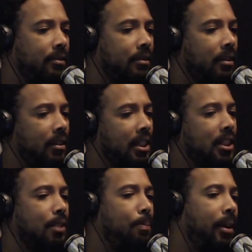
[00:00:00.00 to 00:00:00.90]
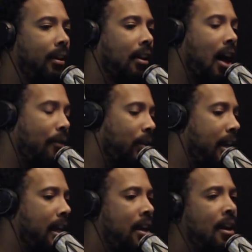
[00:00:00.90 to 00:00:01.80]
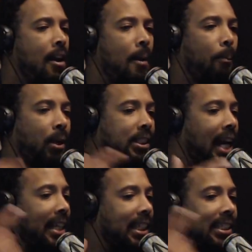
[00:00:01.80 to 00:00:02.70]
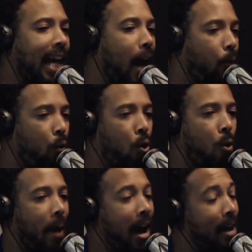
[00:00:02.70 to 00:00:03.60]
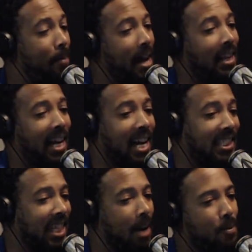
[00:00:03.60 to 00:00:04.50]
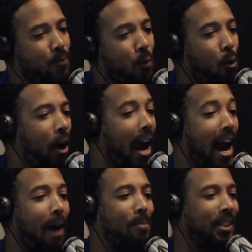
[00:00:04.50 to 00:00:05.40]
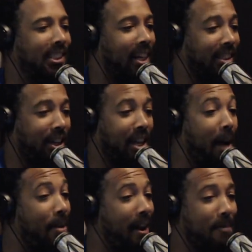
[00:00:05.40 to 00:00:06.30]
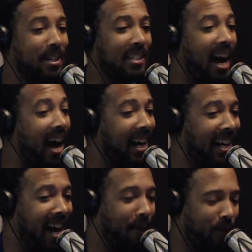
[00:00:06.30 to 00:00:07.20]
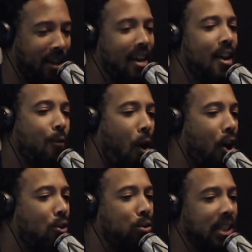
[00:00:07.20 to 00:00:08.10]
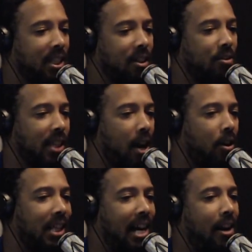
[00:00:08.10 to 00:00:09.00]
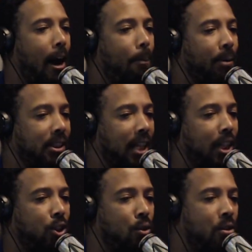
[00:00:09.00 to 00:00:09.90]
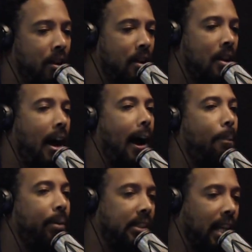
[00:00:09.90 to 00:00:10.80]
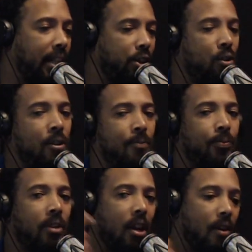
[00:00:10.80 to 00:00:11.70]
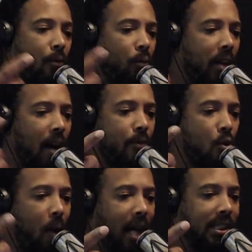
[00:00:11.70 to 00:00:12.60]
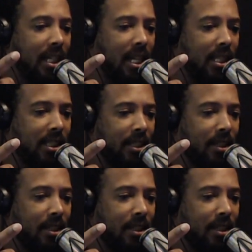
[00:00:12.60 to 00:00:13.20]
this has been lovely. Appreciate the chat room. Hey, man, like I said before, hey, I appreciate y'all. Y'all be having me dying laughing. For all you who's listening on SoundCloud, I appreciate you. I appreciate you. Whenever you watching this,